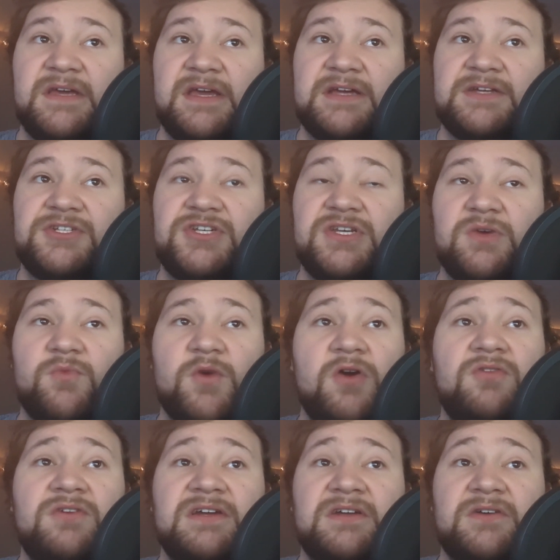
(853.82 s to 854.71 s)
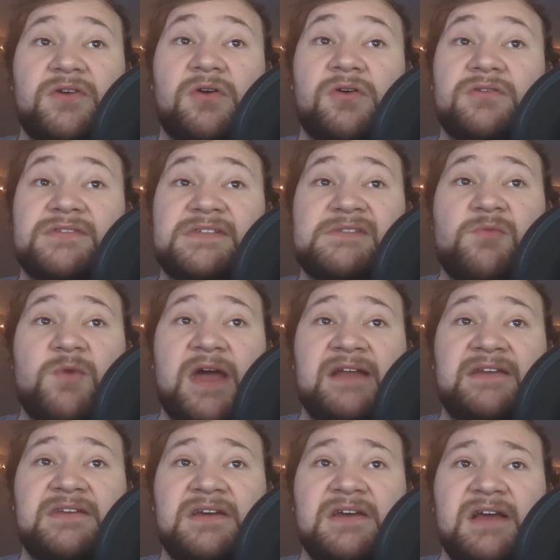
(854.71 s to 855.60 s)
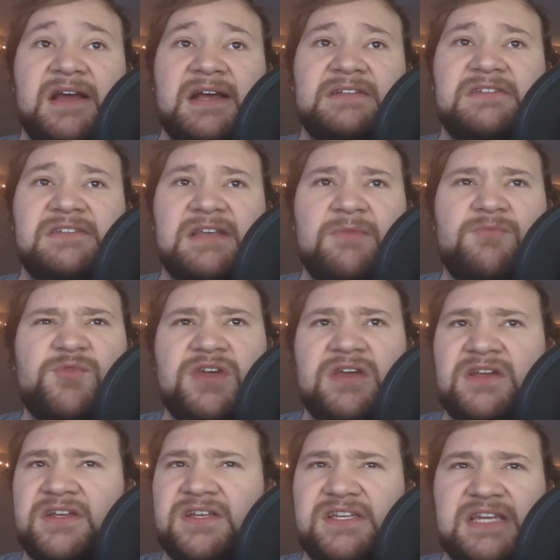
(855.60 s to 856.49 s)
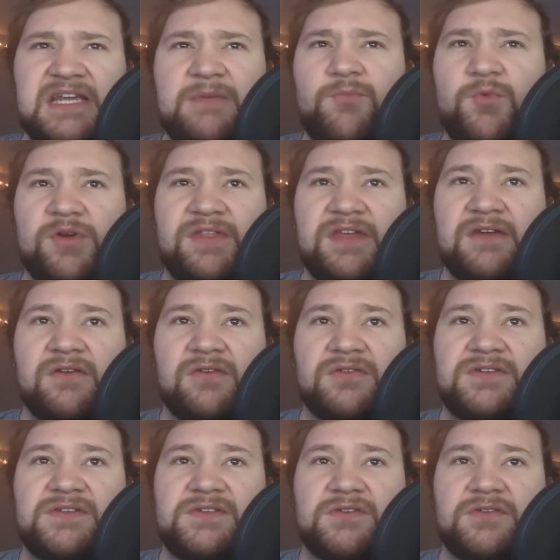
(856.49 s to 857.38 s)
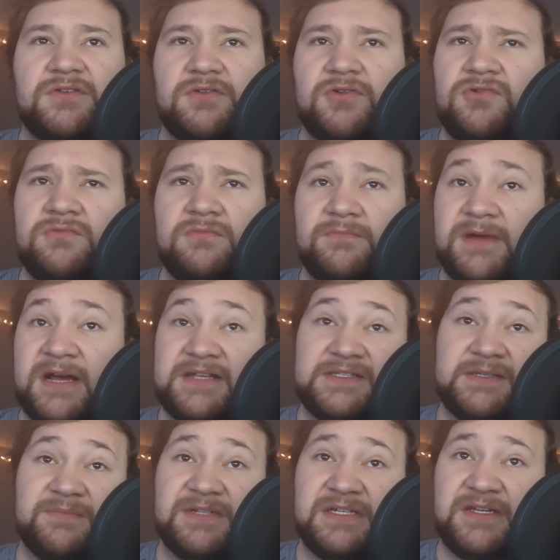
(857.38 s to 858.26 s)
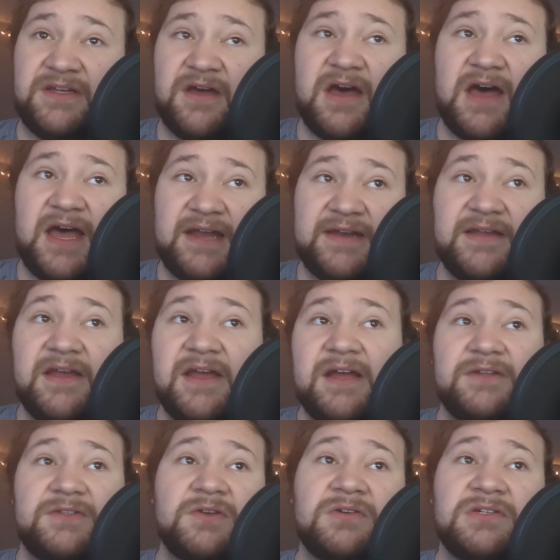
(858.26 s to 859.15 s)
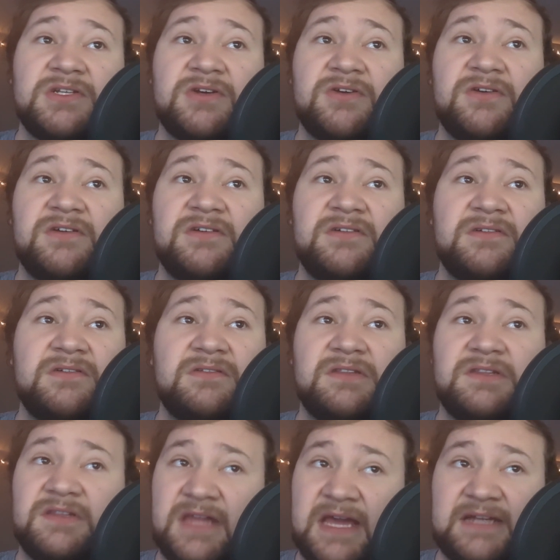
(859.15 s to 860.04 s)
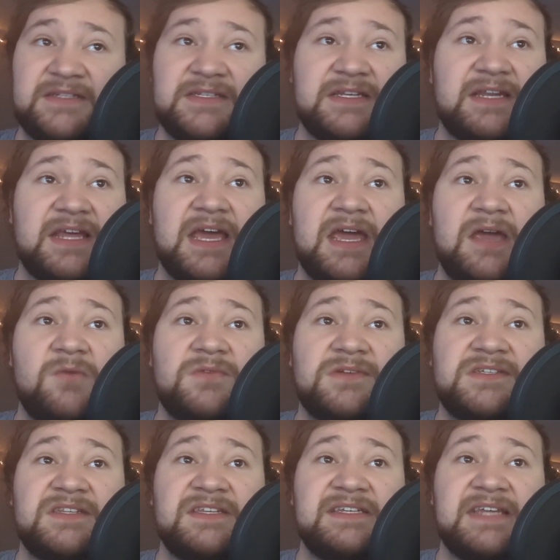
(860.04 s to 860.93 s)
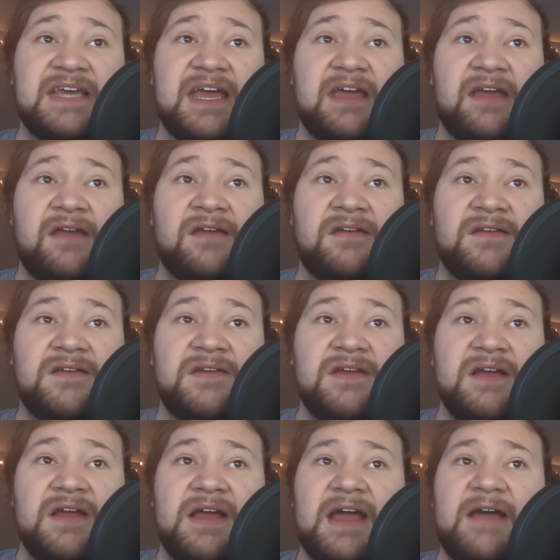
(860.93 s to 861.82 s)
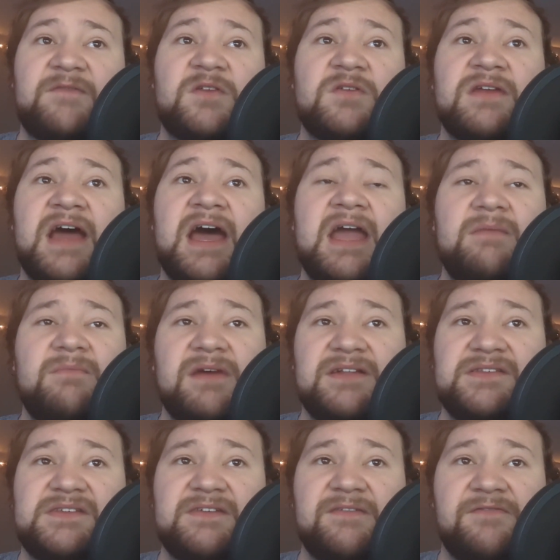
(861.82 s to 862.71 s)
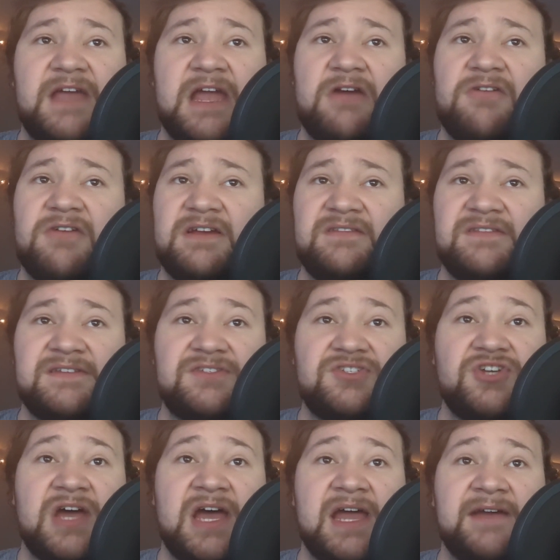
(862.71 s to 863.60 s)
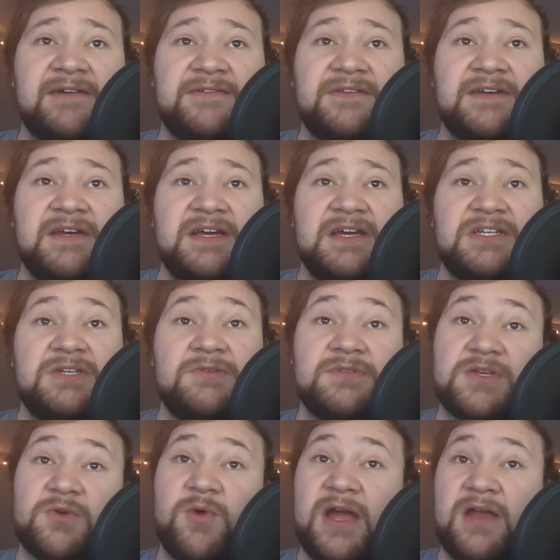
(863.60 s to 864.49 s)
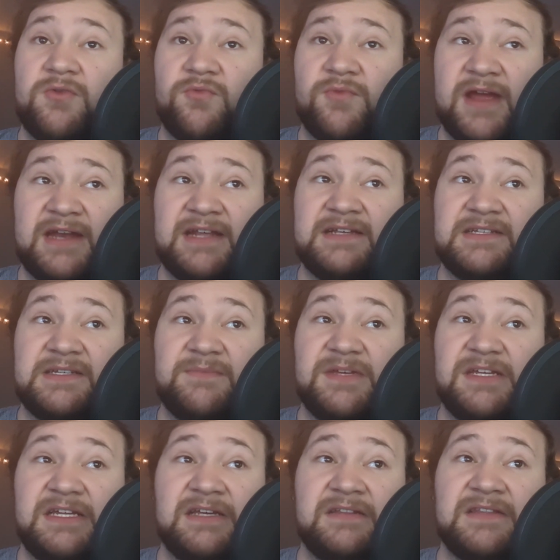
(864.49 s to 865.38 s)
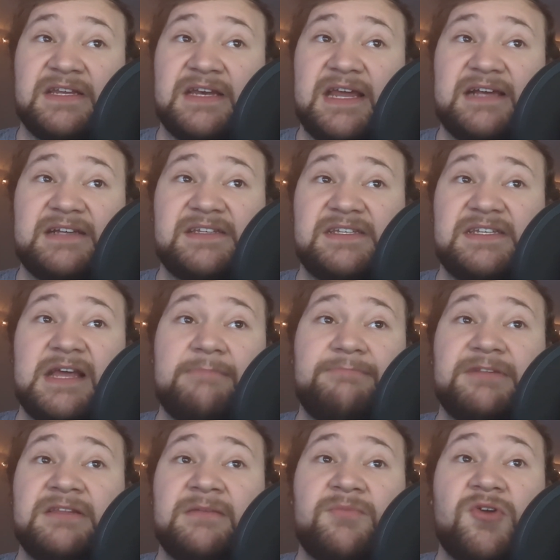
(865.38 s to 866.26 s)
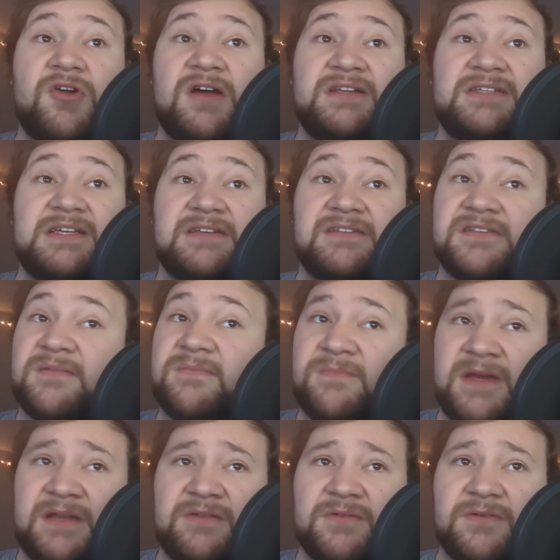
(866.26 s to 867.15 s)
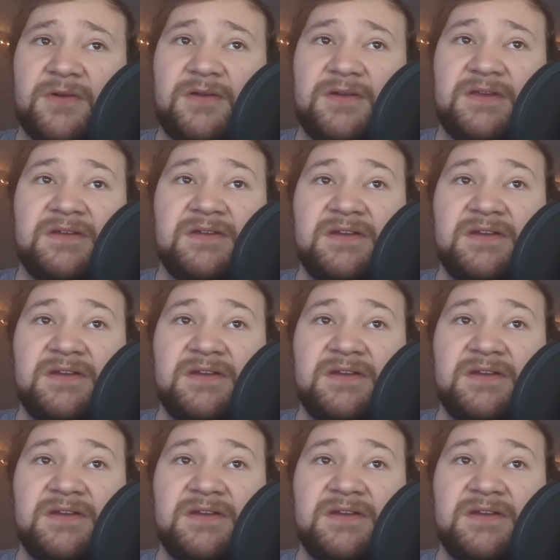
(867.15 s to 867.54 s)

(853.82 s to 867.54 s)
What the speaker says: She awoke in a cold sweat, and something deep within her soul, possibly God, told her that today was the day. After 9 months of carrying this child, she was quite ready to begin the next step in the process of motherhood.